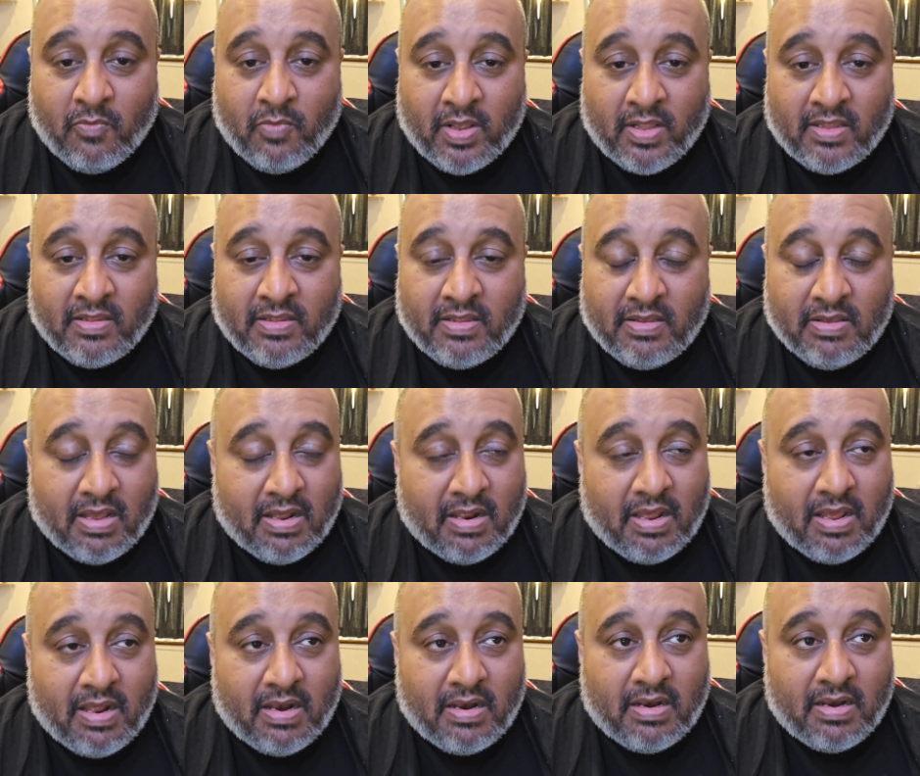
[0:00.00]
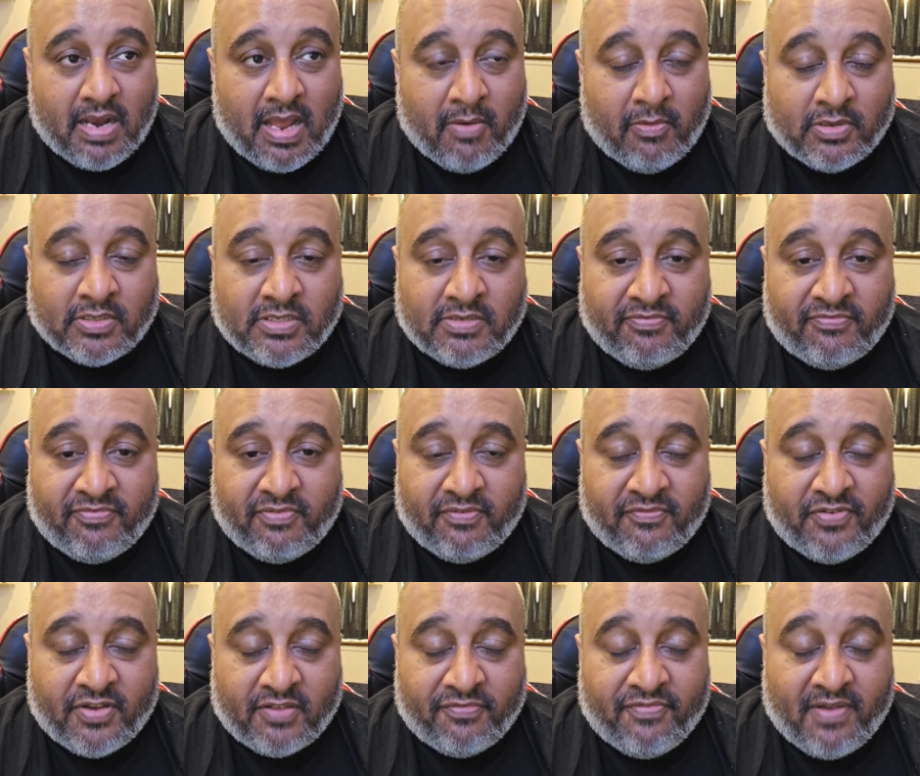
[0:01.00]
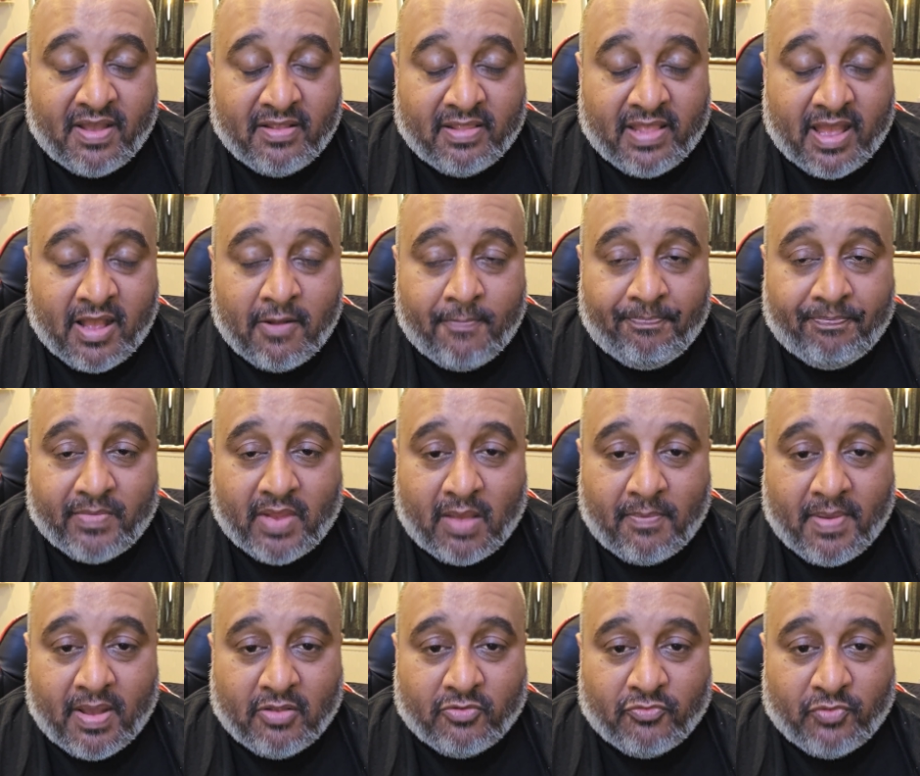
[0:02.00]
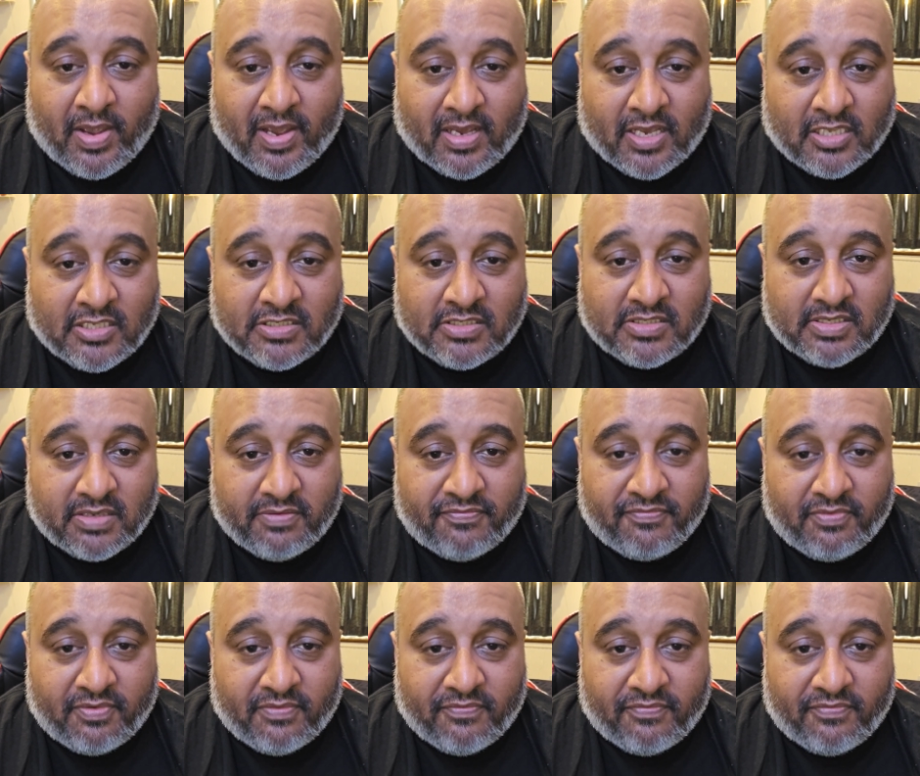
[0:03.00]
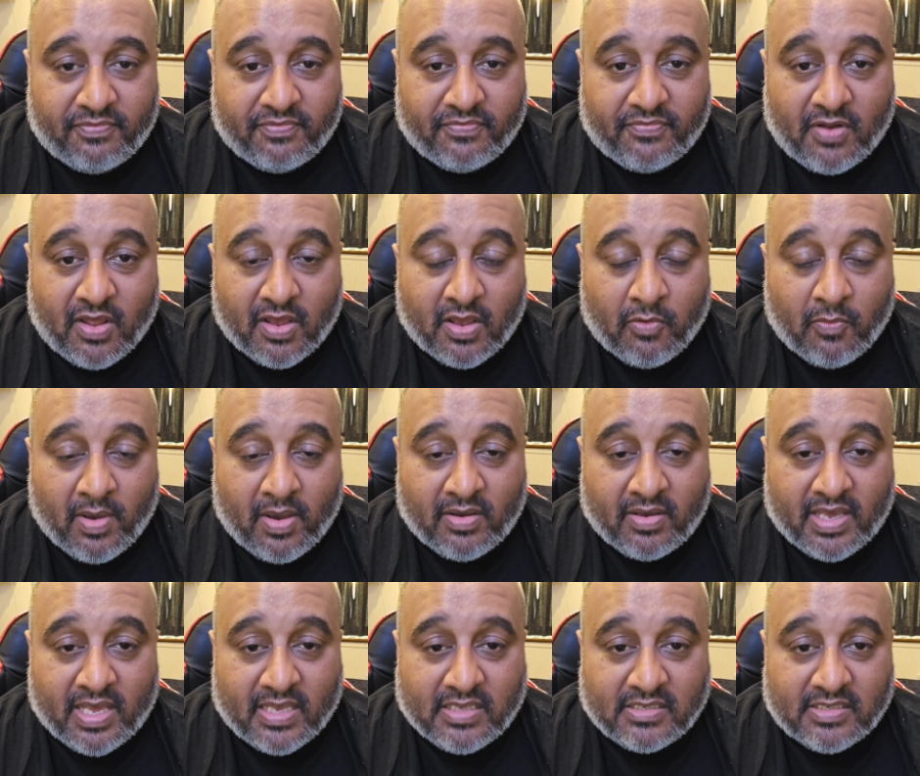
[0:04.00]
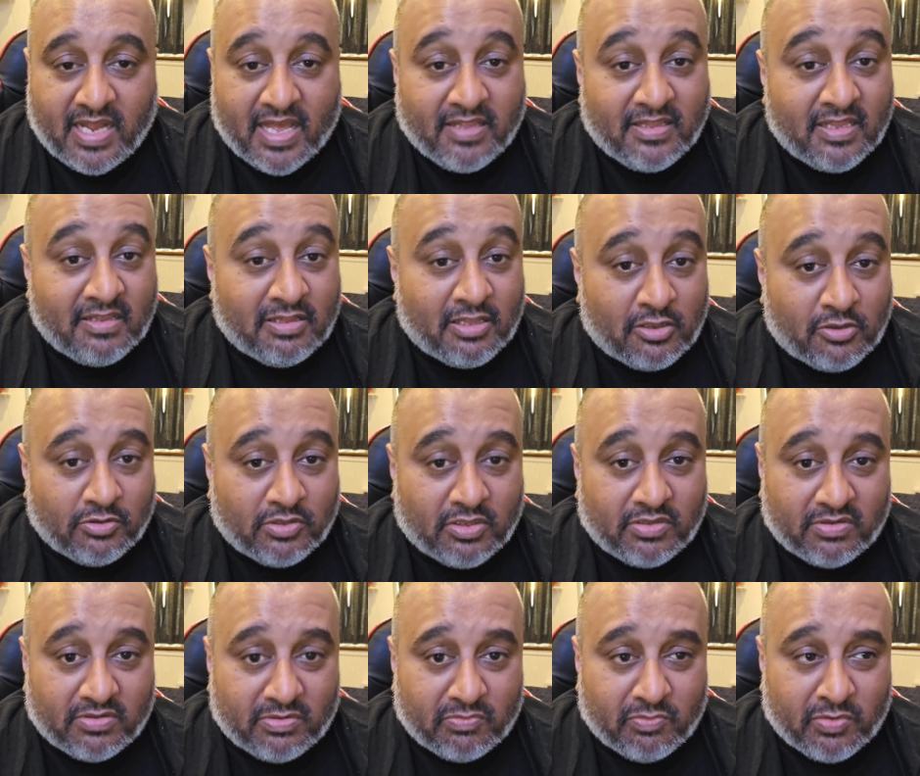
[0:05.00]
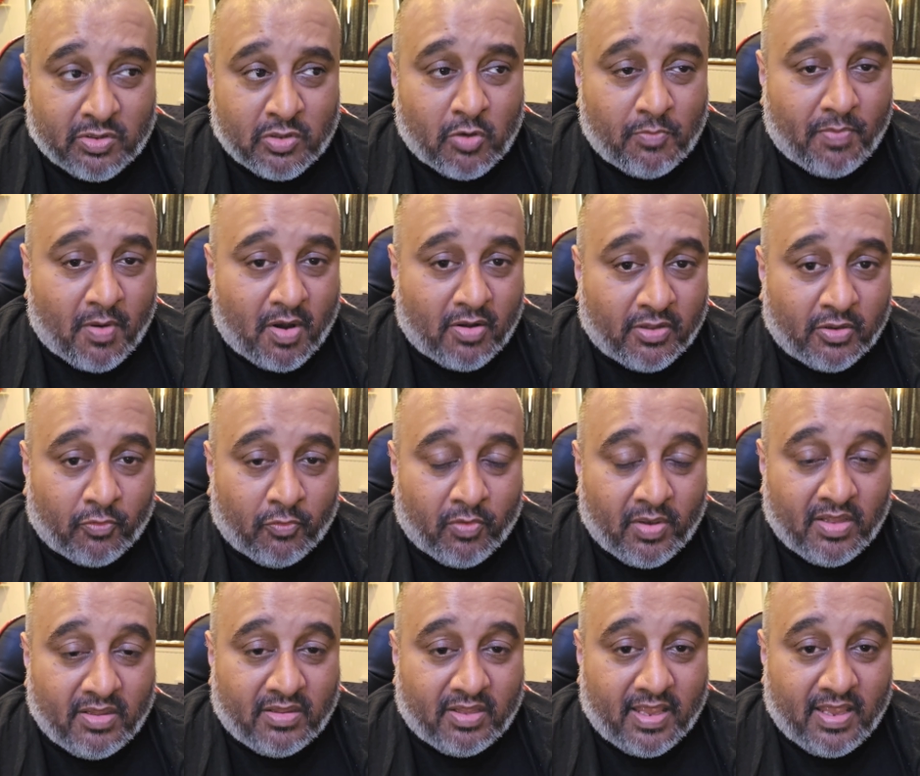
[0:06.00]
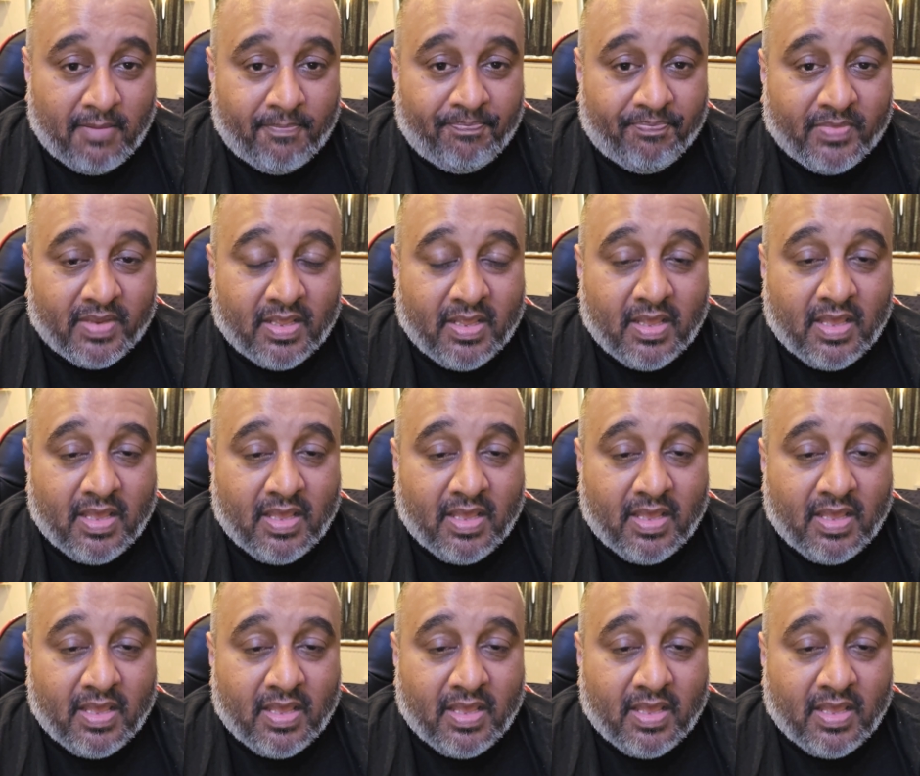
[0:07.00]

When Larys first found out about dragons flying around King's Landing that, that, were not part of the Green Team,